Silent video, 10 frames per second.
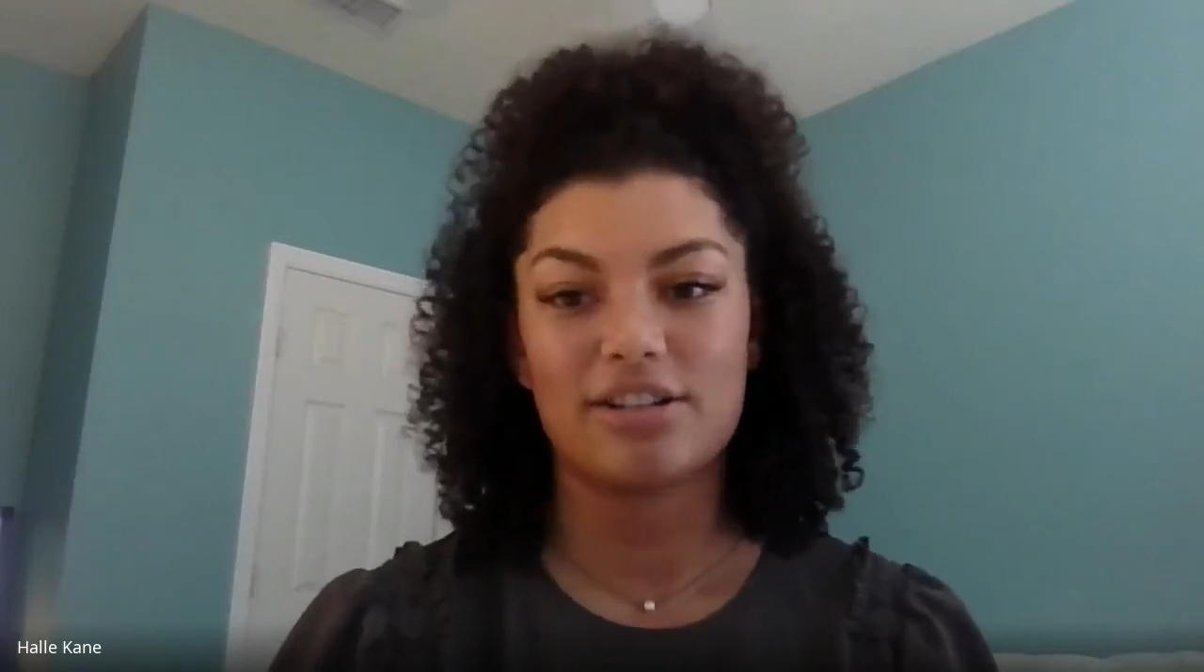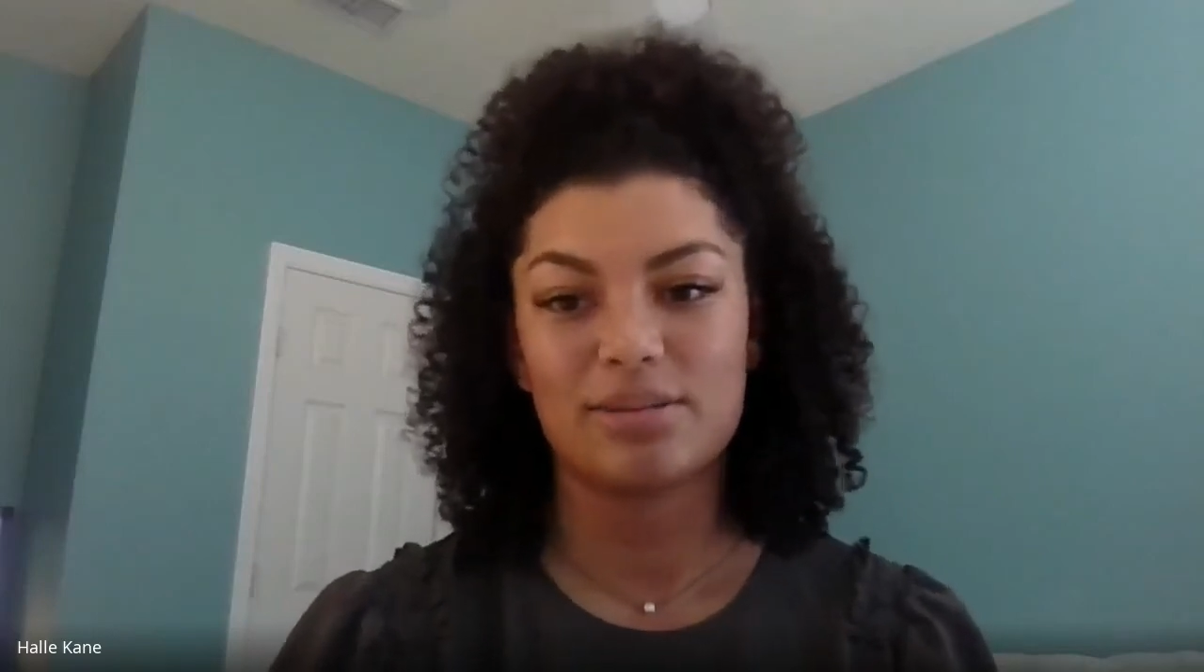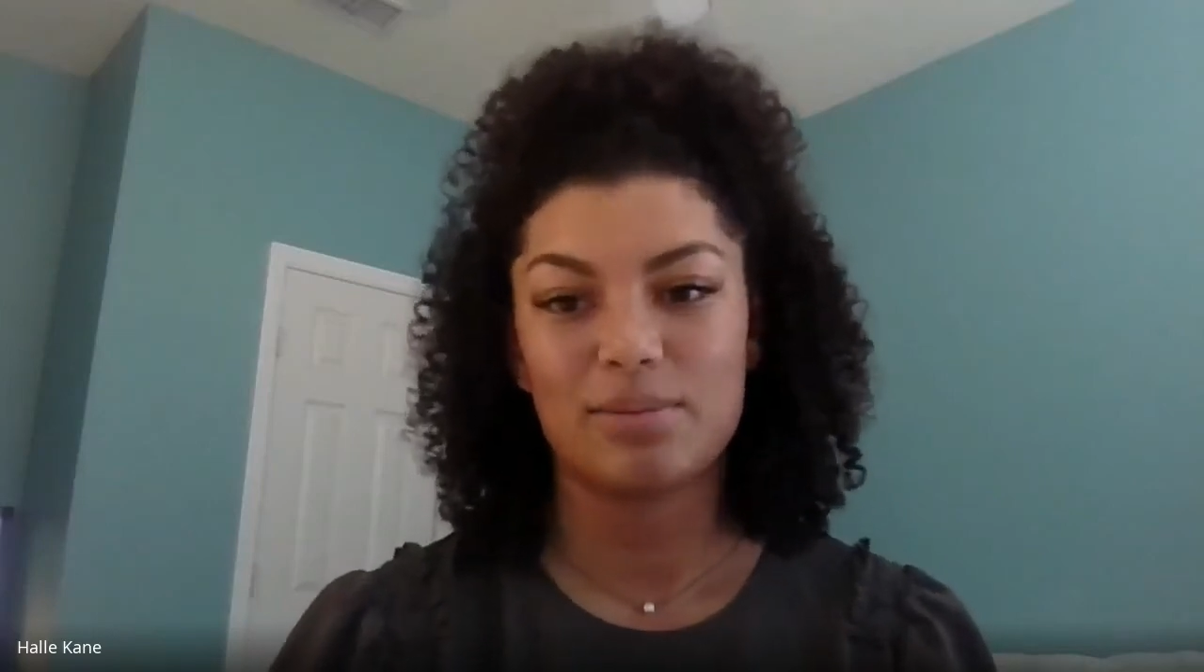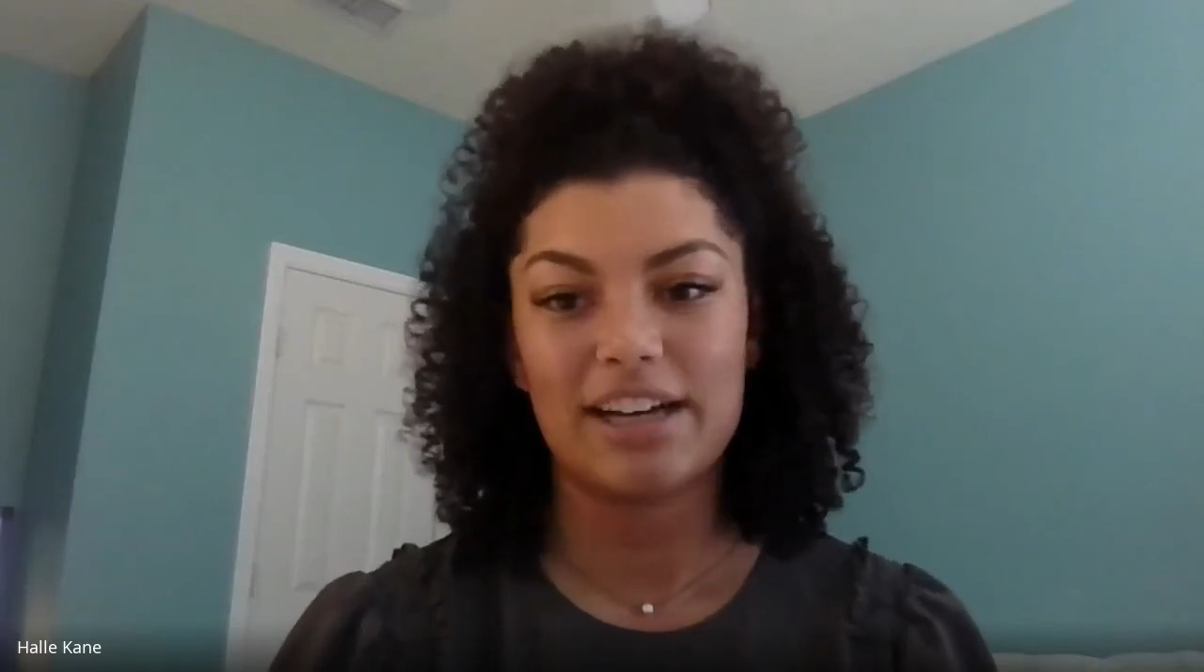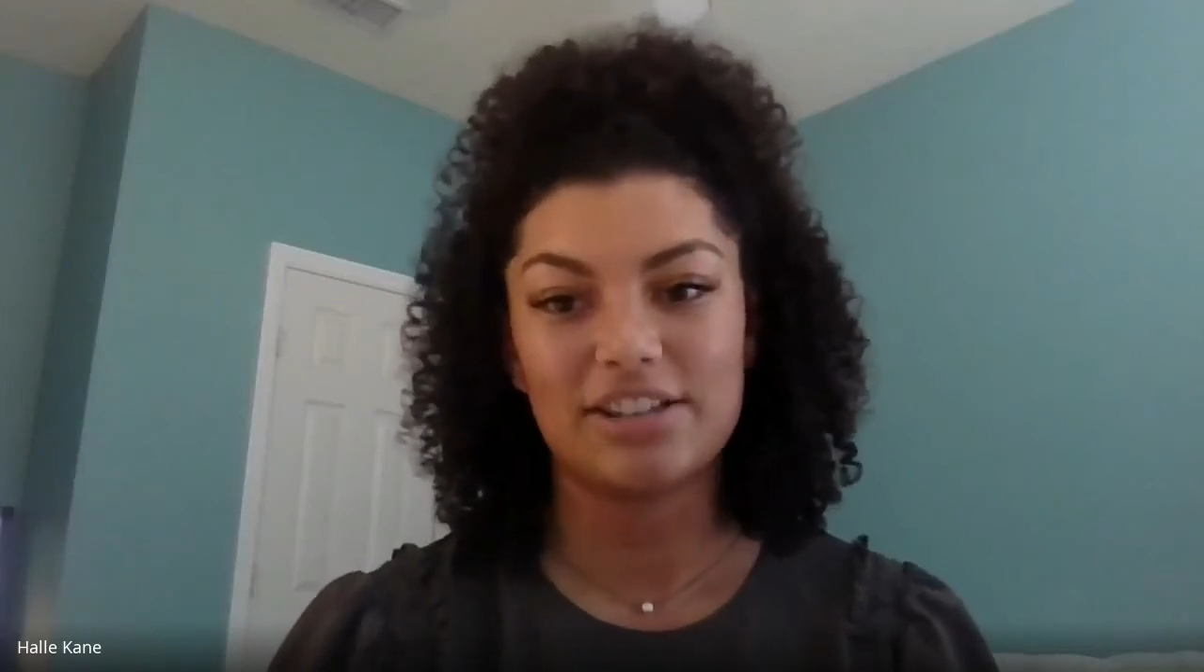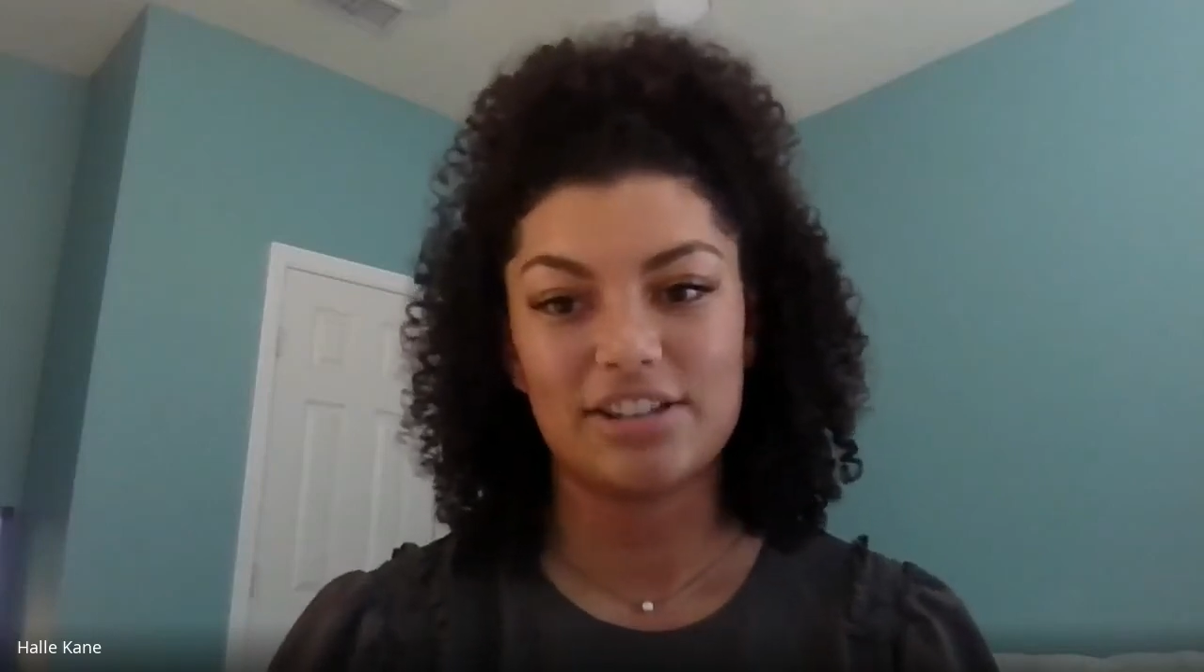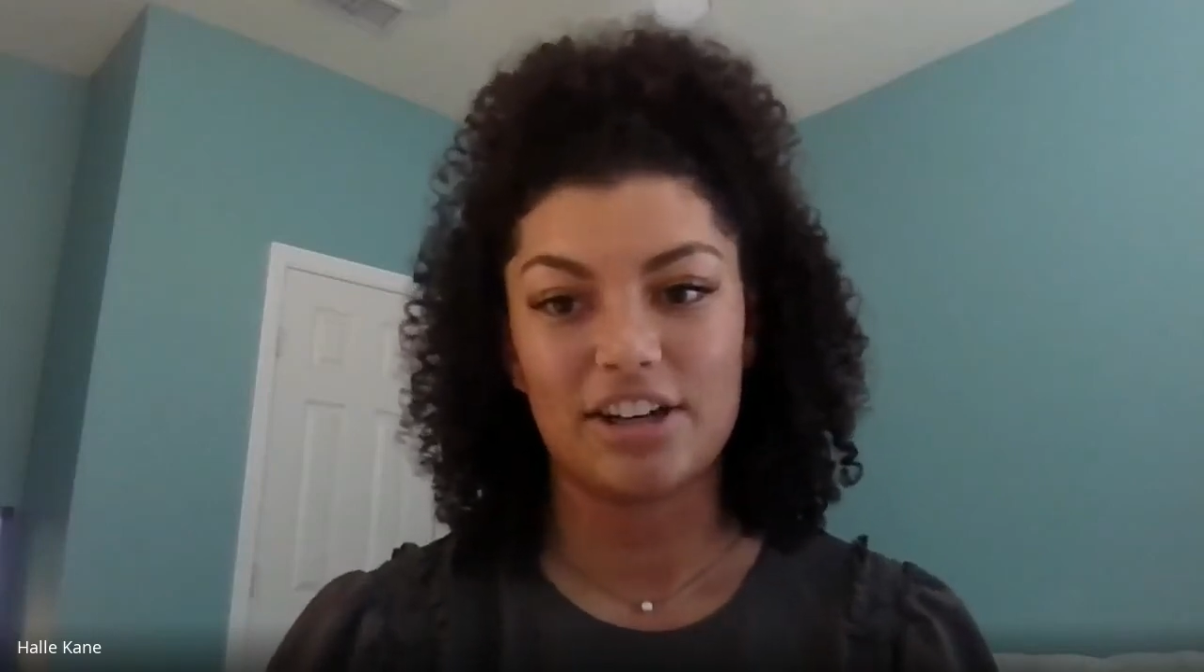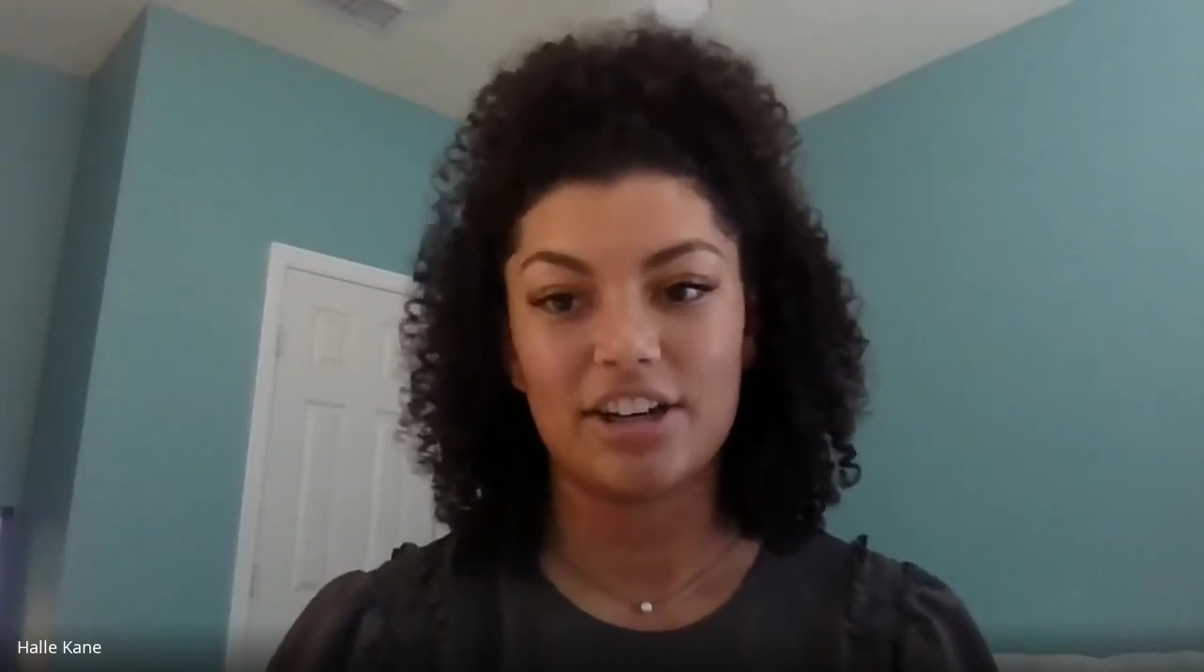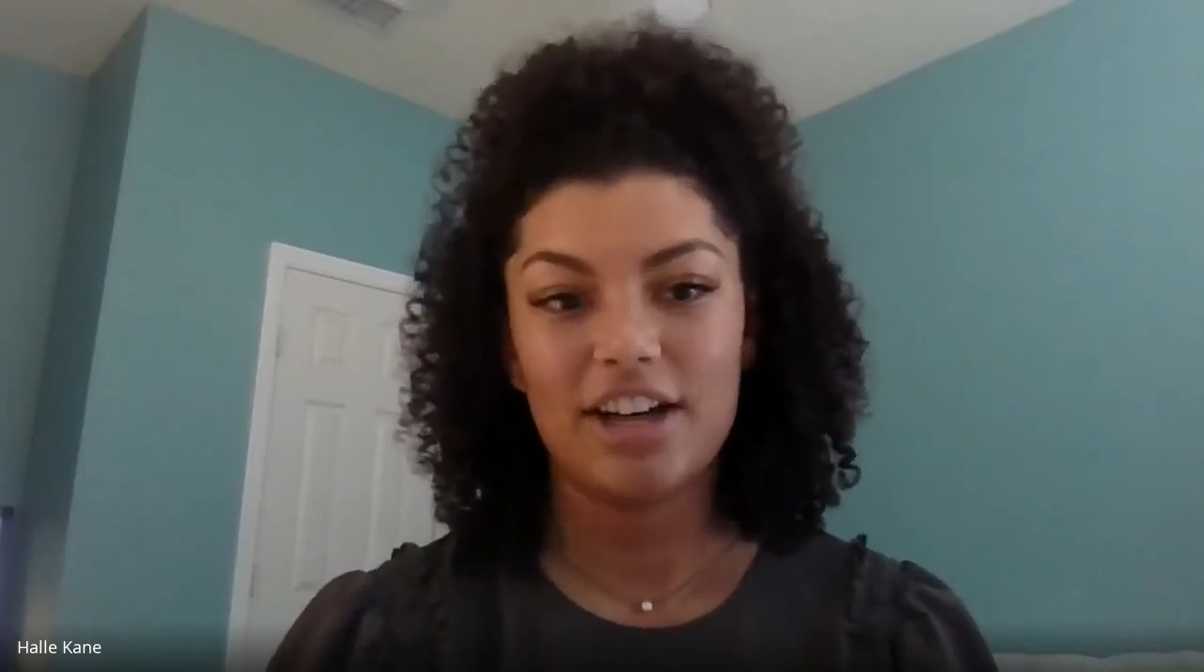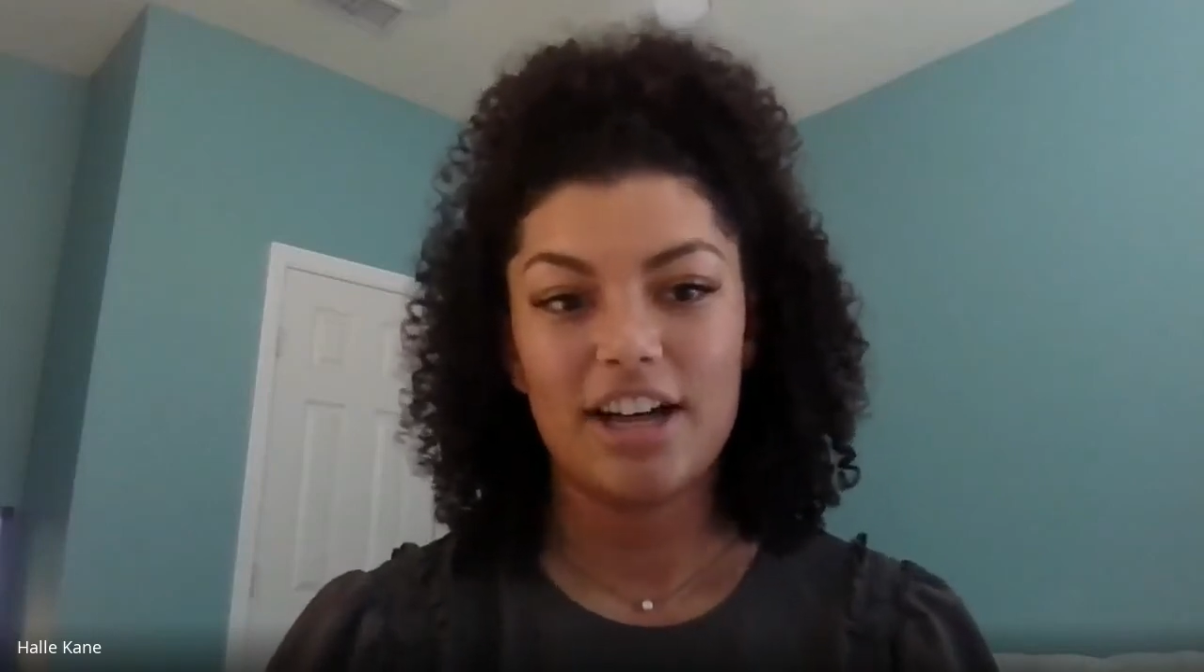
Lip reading: splicer.